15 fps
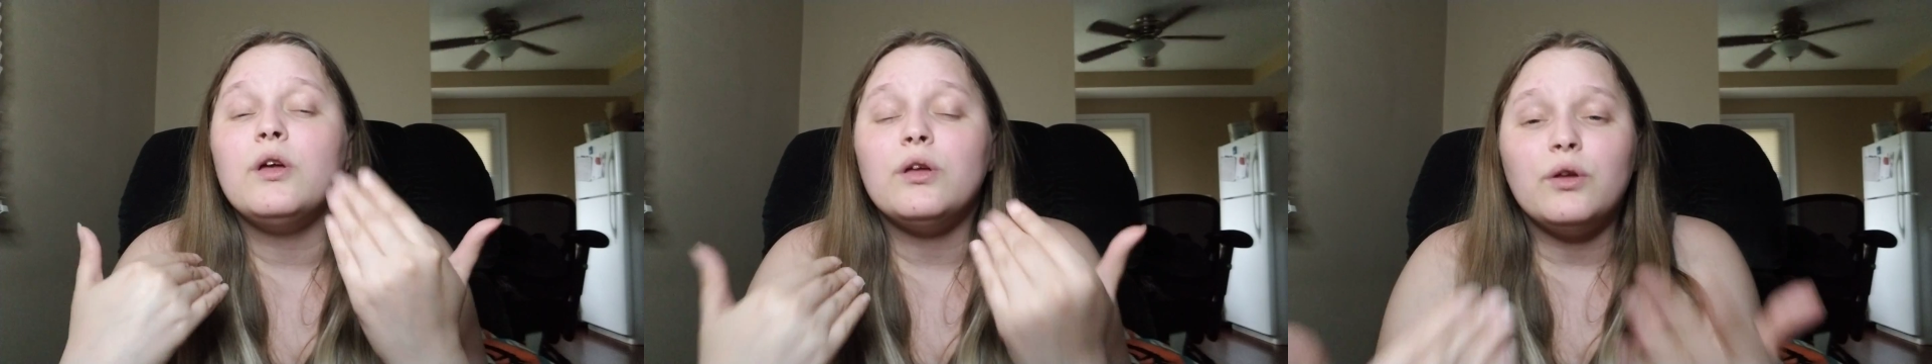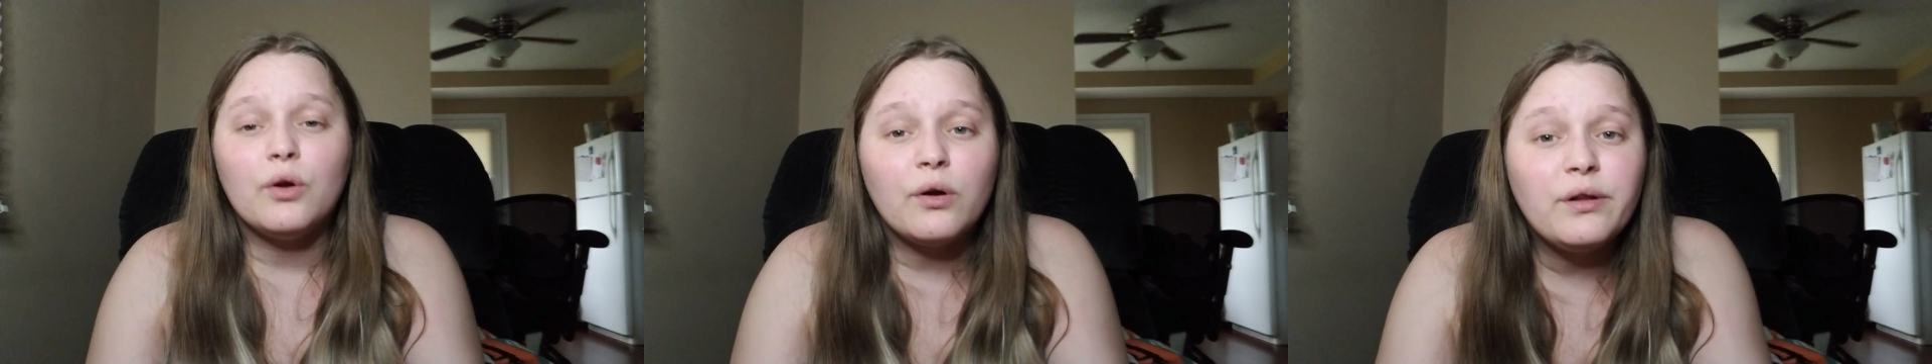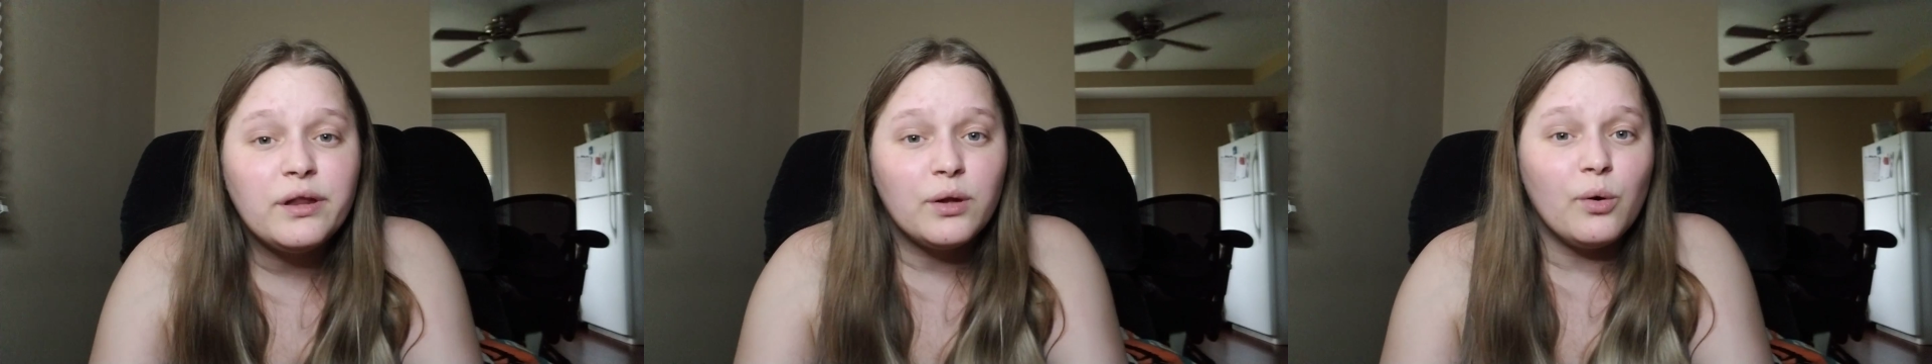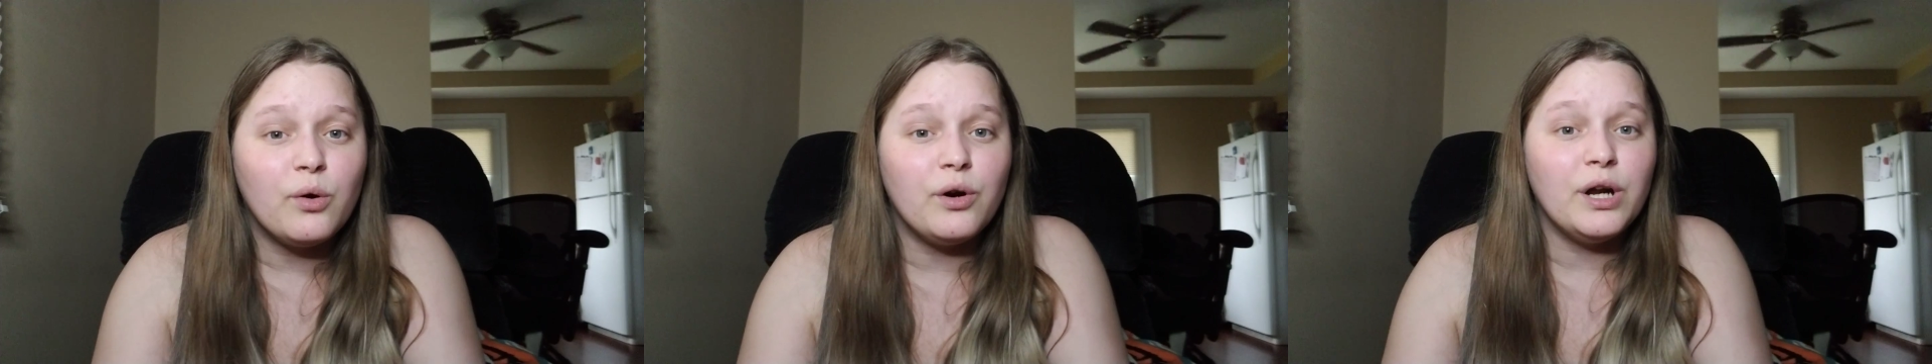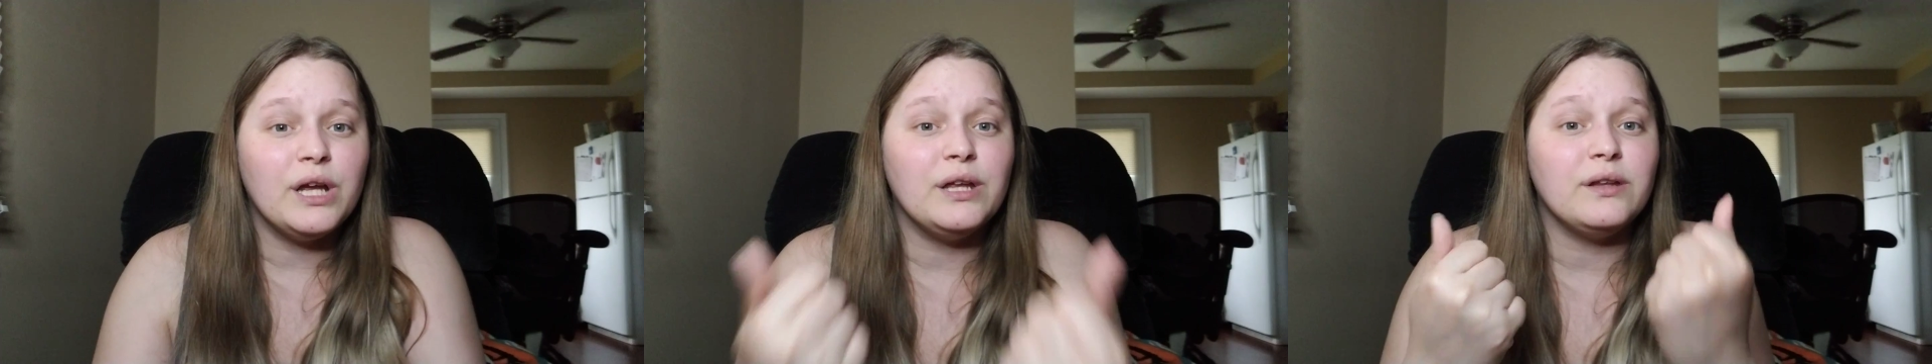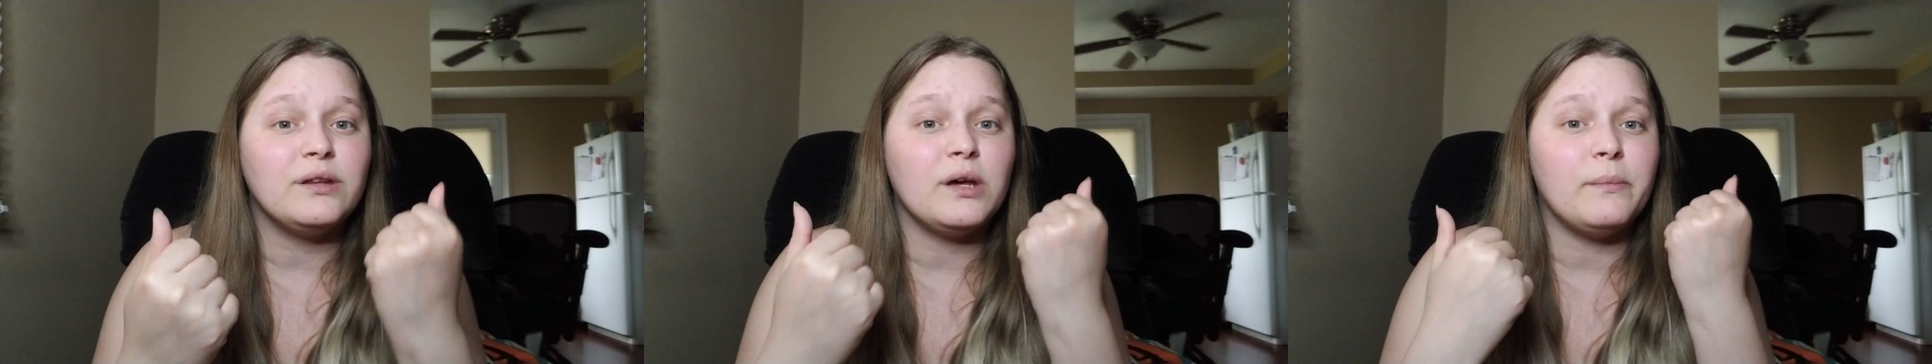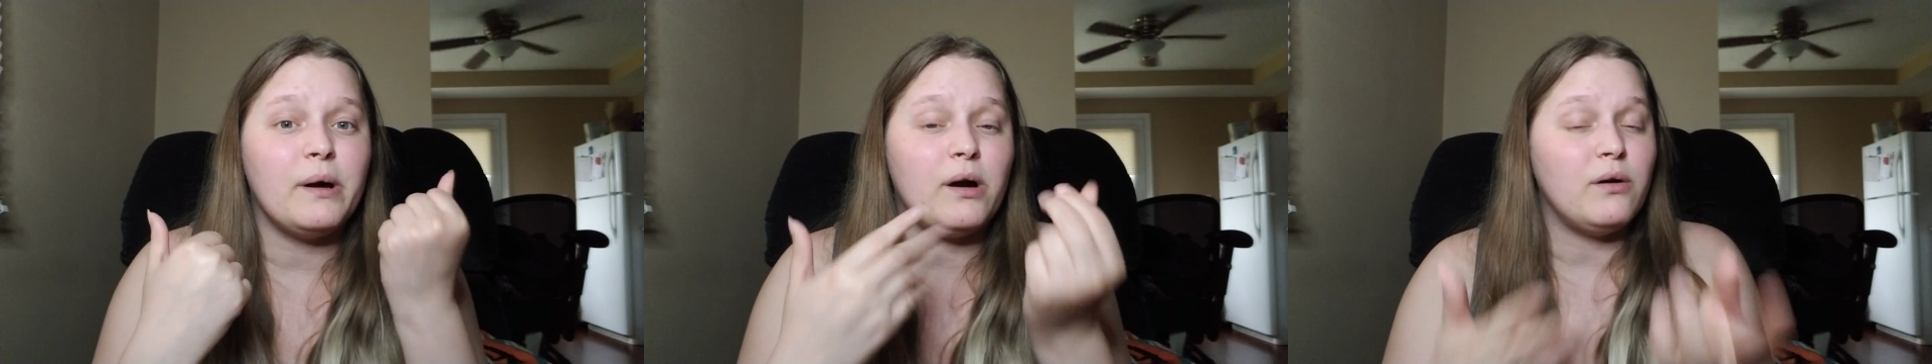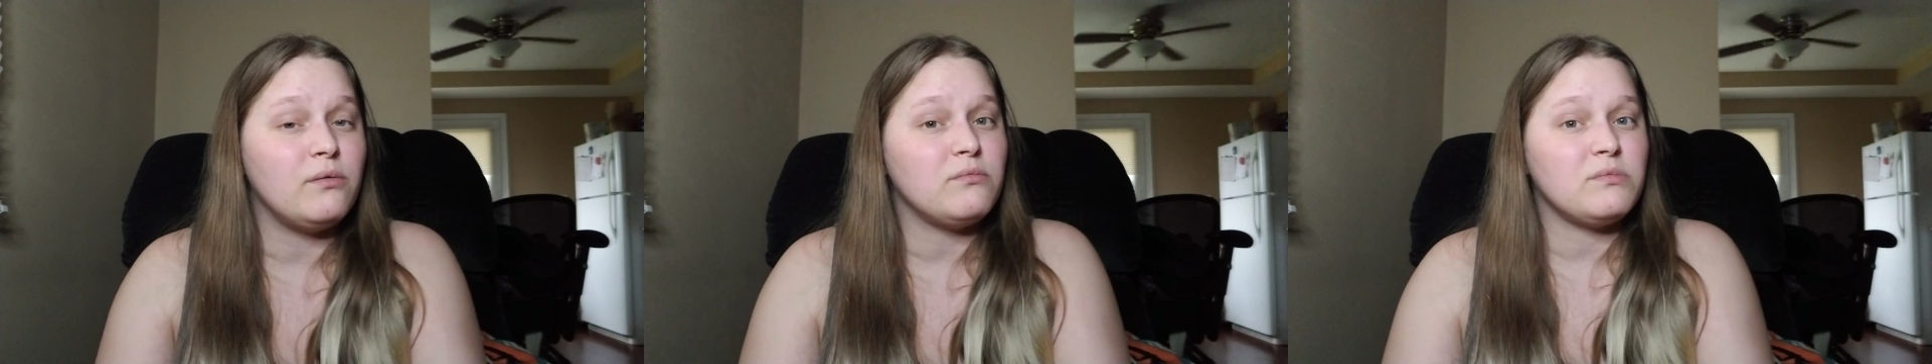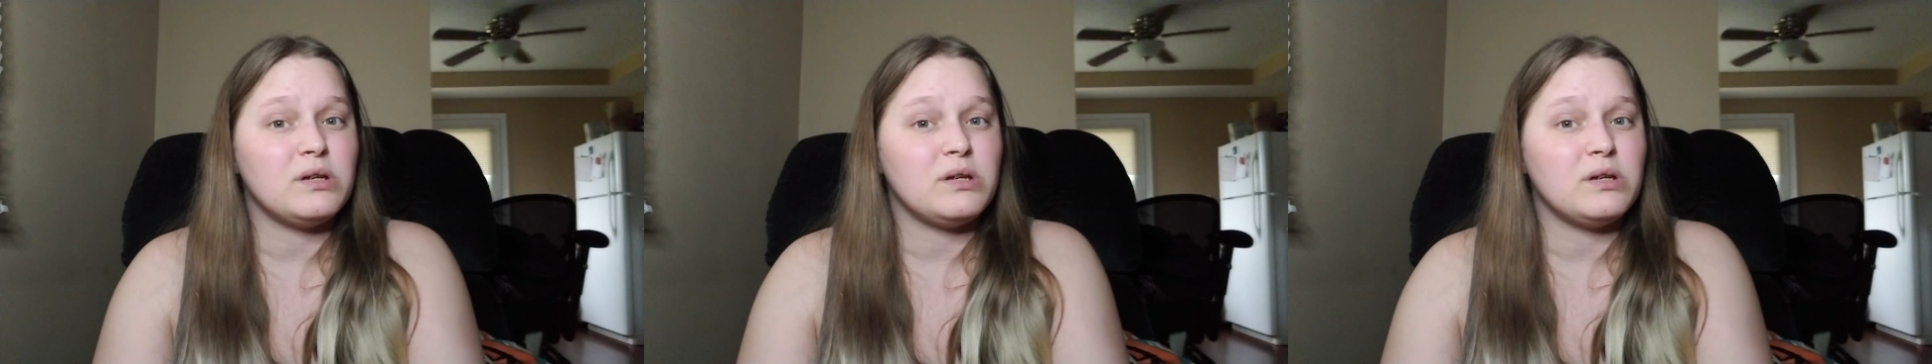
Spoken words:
your stories about